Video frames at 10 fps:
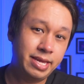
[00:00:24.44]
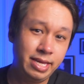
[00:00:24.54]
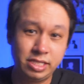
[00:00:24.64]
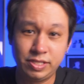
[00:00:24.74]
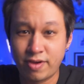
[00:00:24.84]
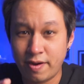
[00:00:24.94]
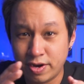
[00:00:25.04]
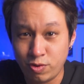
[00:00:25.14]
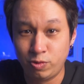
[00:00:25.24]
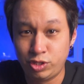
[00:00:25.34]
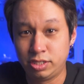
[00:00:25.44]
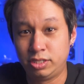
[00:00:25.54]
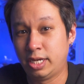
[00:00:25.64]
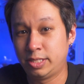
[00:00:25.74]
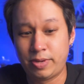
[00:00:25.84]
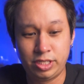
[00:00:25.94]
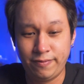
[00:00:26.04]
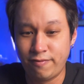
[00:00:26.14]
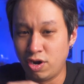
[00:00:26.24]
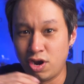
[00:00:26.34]
kits is very crucial,
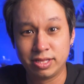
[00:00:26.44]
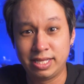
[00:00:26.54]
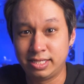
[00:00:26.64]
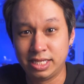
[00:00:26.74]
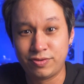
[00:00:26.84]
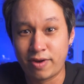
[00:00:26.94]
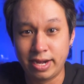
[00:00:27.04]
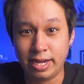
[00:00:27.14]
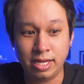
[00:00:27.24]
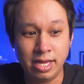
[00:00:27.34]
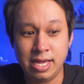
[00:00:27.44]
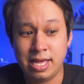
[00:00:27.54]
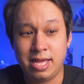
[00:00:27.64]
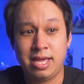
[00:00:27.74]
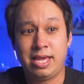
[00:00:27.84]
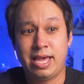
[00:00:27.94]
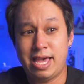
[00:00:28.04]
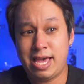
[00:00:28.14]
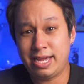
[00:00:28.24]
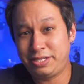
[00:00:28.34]
especially for long distance riding.
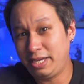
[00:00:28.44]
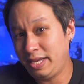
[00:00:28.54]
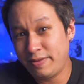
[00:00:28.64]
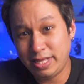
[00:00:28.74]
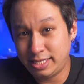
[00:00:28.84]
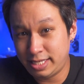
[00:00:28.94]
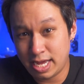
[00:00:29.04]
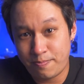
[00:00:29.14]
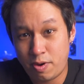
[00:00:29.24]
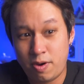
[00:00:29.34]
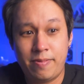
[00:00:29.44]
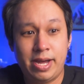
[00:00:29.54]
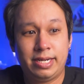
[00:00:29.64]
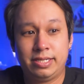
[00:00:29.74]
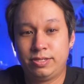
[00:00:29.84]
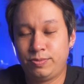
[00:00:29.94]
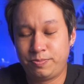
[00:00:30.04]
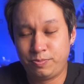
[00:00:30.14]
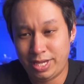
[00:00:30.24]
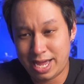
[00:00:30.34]
Actually even in Singapore, but
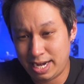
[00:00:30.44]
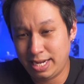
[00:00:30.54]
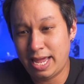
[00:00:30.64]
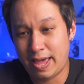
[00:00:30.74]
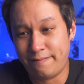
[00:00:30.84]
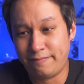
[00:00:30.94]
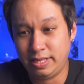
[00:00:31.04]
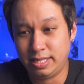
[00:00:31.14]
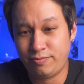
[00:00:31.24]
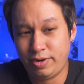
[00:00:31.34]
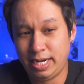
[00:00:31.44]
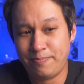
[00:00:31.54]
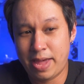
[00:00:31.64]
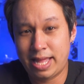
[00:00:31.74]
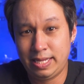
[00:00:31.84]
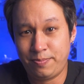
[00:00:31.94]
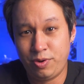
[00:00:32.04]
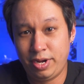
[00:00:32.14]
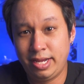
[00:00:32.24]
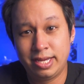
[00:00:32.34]
we hardly have really bad
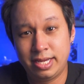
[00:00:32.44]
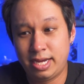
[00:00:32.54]
debris